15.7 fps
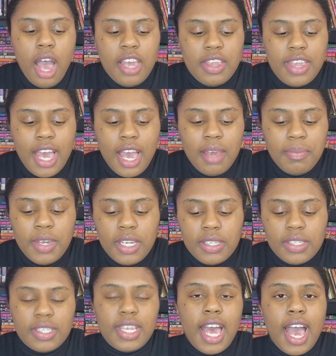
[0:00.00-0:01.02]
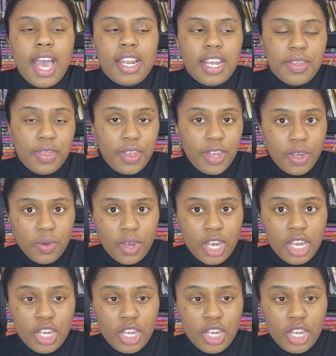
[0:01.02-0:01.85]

that means that in theory,